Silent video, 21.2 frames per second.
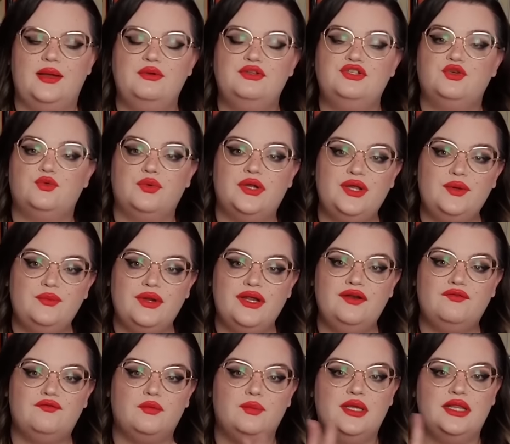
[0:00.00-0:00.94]
It was a
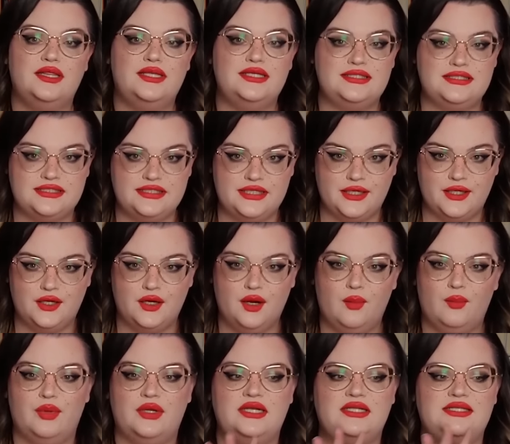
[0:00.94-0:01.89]
reread for me this year,
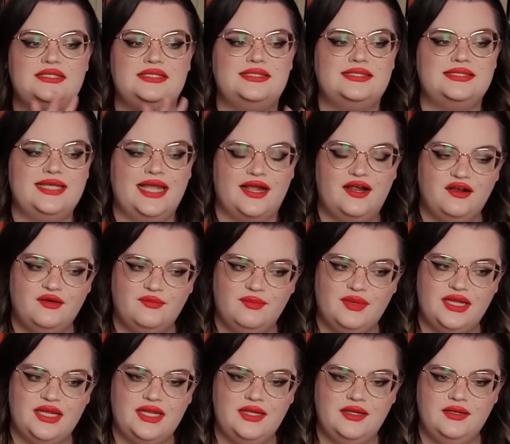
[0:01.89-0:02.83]
but it scared
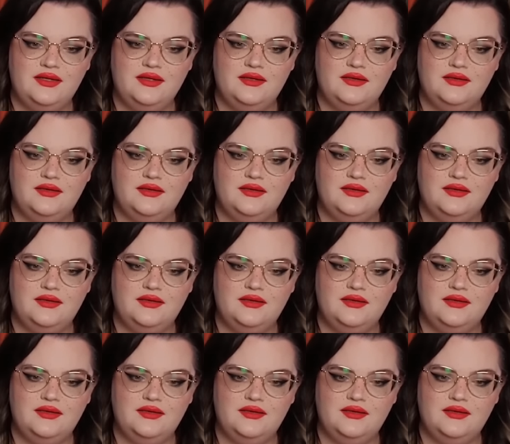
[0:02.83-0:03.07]
me